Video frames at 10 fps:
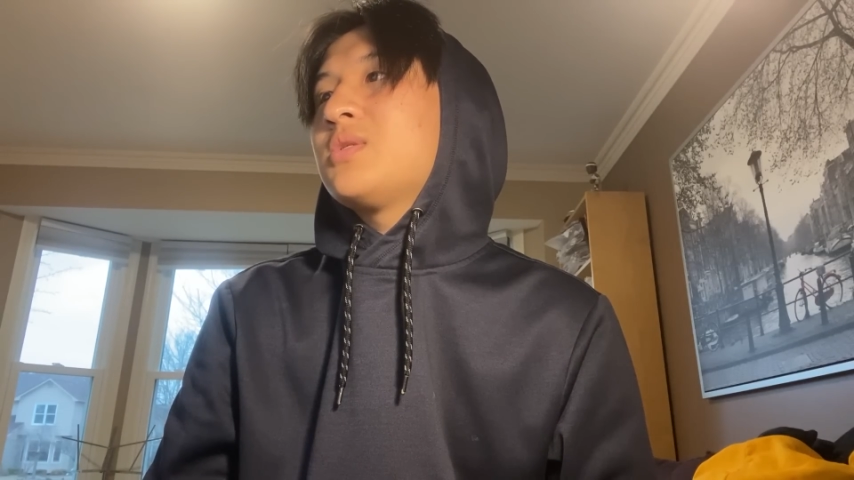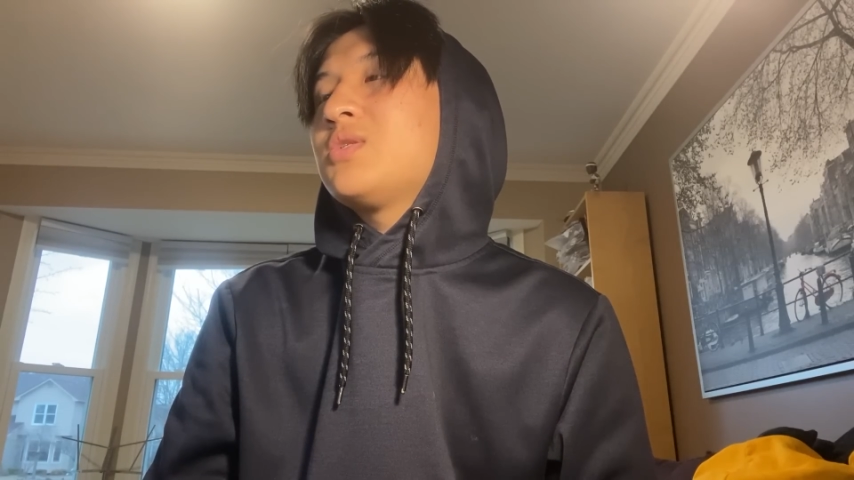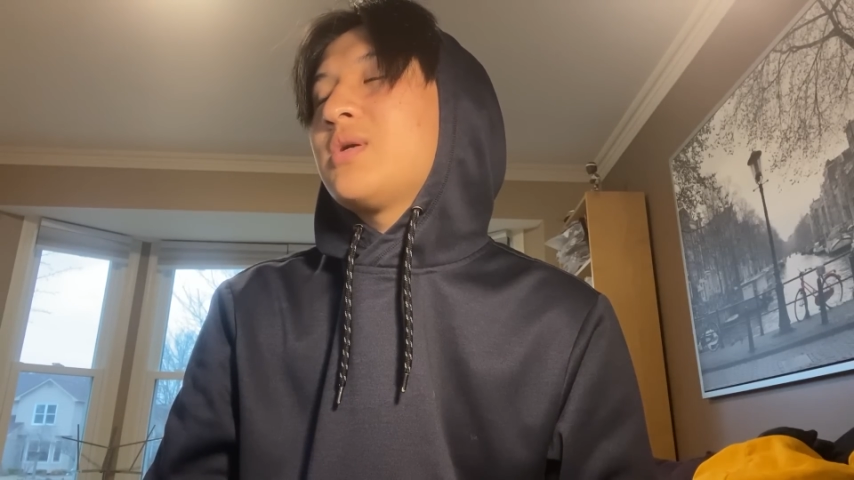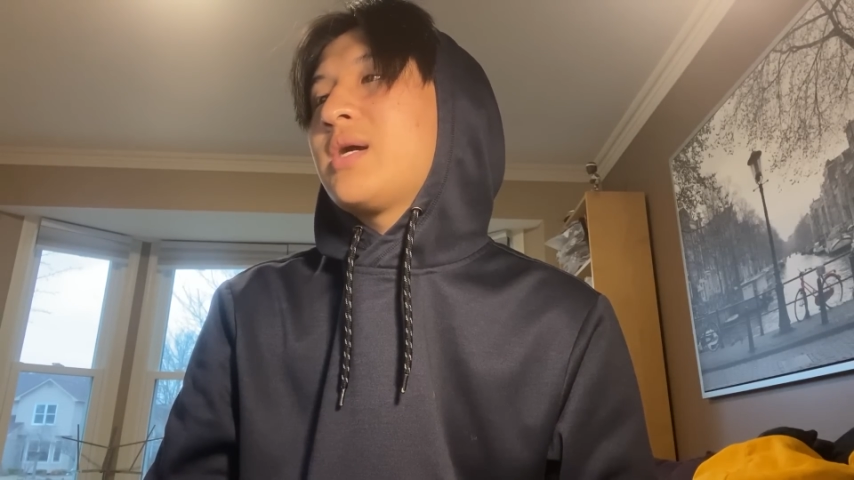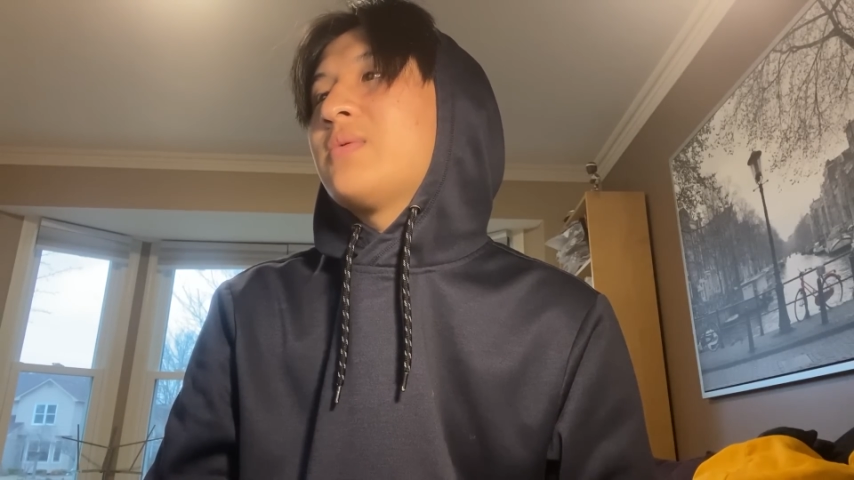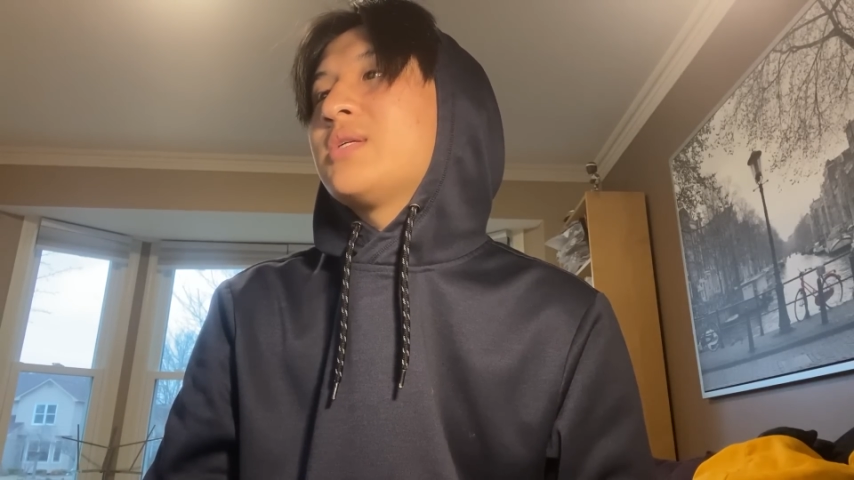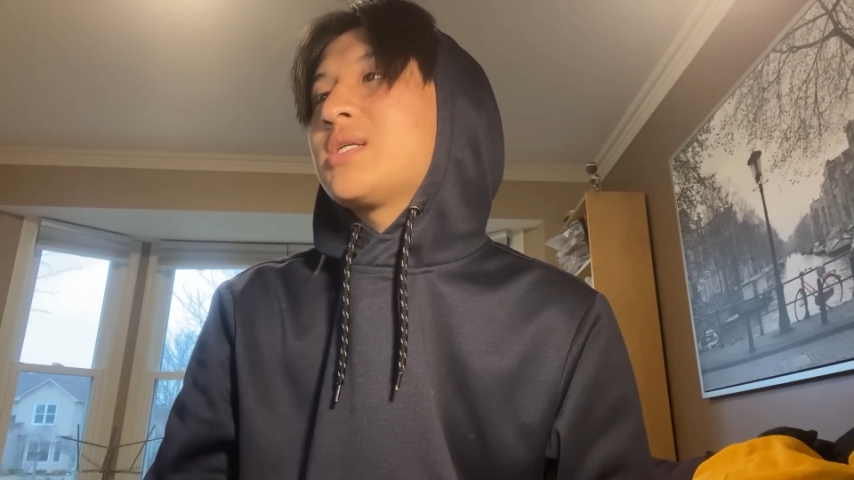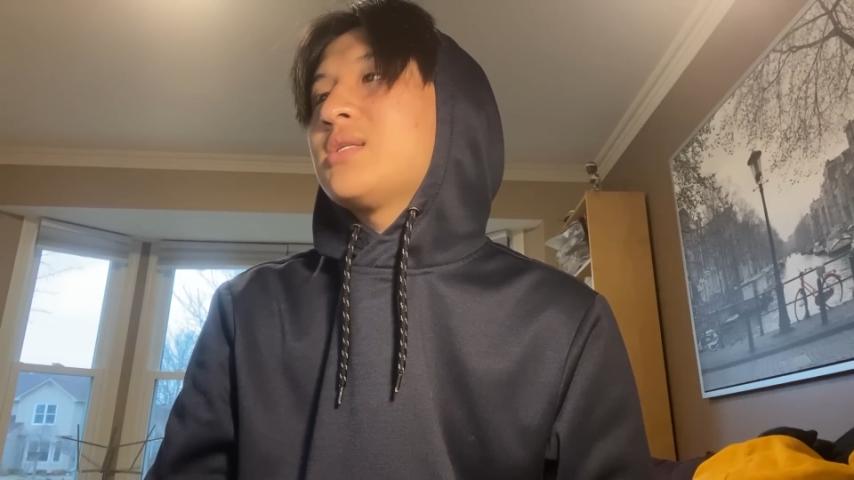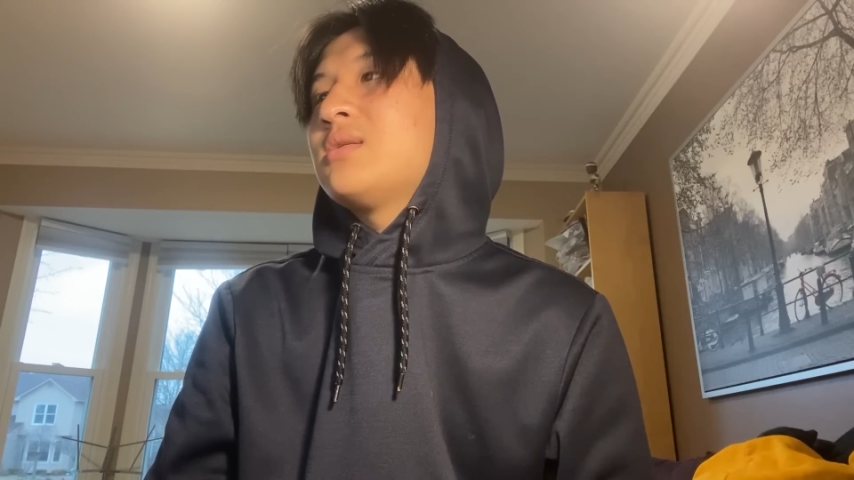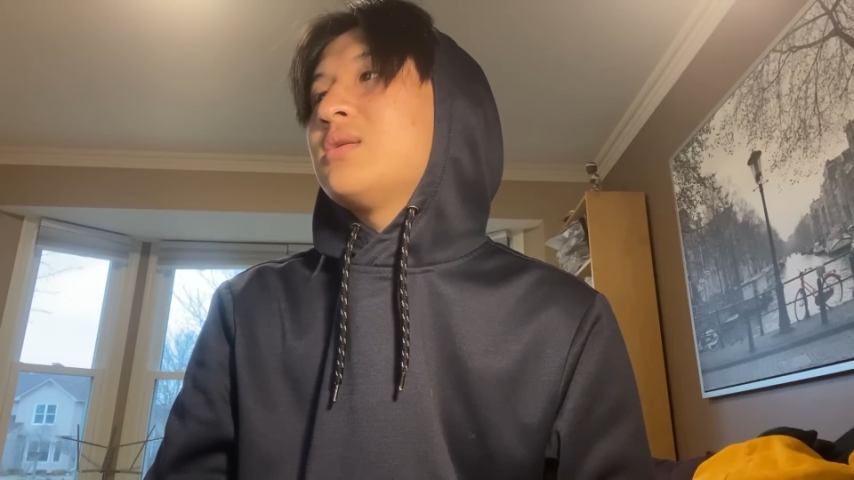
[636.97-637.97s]
So I got
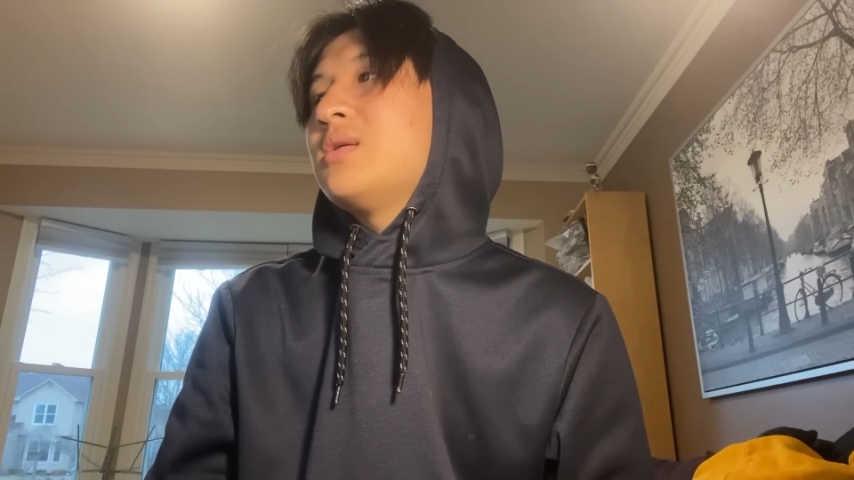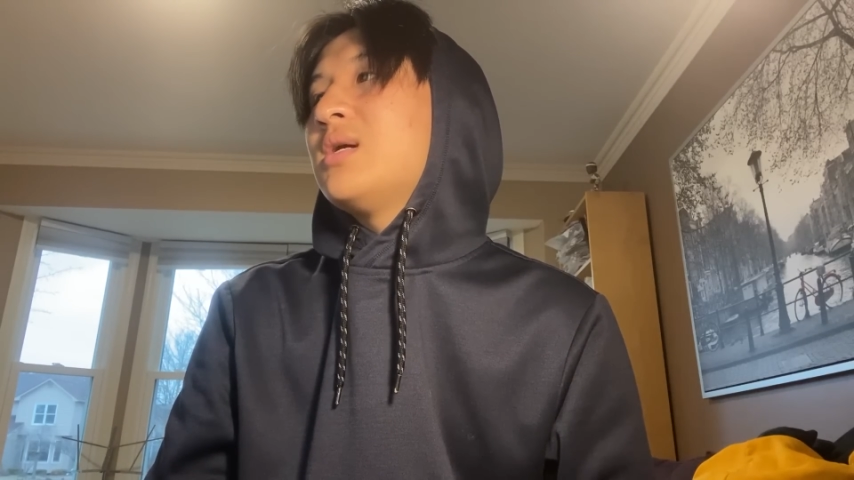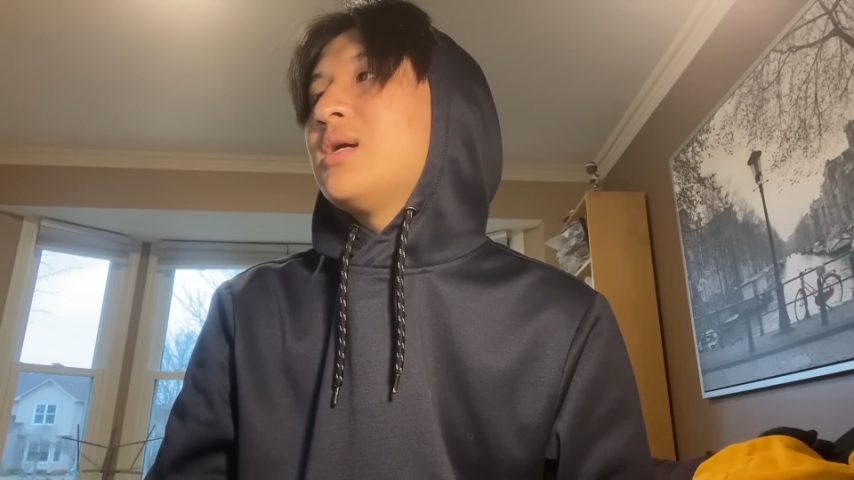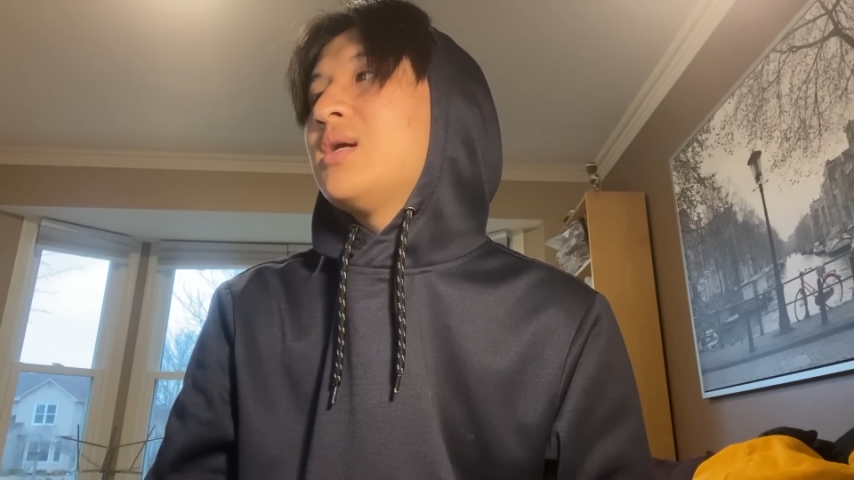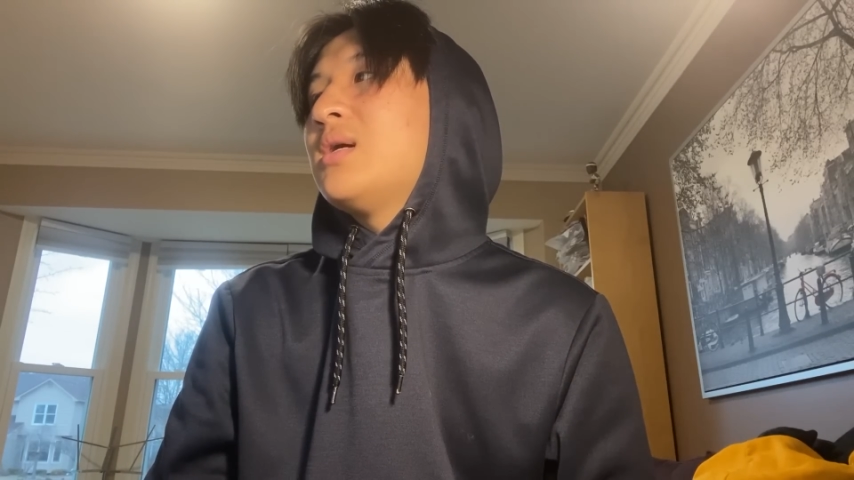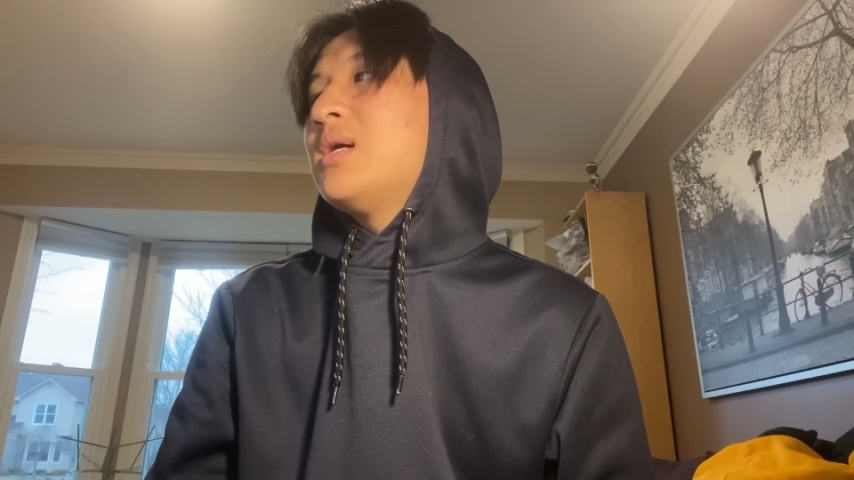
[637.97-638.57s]
rejected. Yeah.